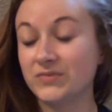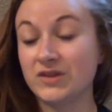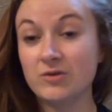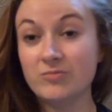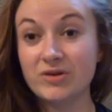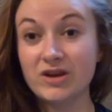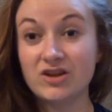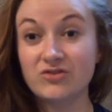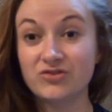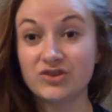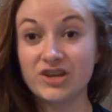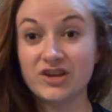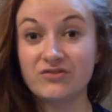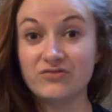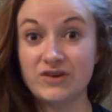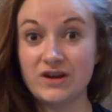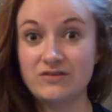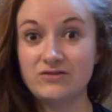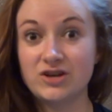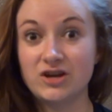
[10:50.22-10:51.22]
I paid for
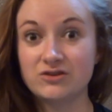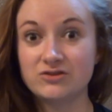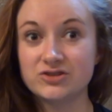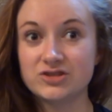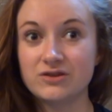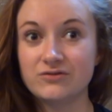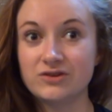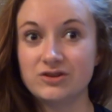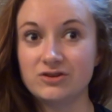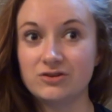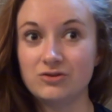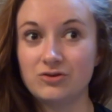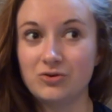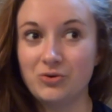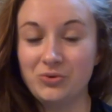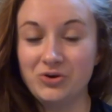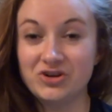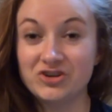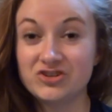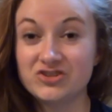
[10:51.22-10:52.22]
like $5 of it in
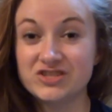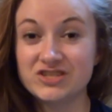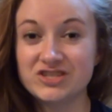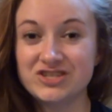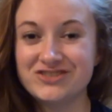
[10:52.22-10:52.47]
quarters.